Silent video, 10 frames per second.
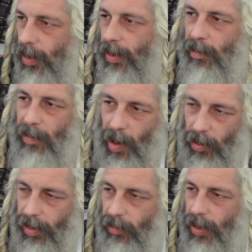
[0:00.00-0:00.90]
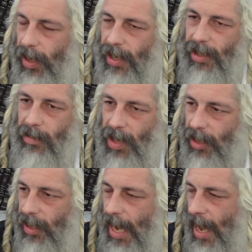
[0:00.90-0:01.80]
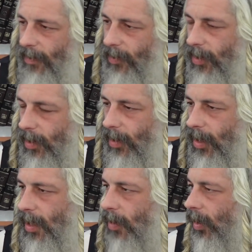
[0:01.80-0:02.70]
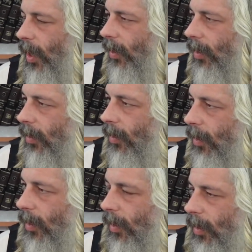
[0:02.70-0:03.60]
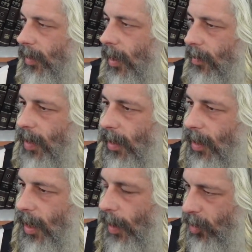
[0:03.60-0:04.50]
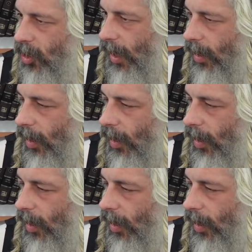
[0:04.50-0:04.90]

they both realized immediately after that they were naked. It's meaning the upshot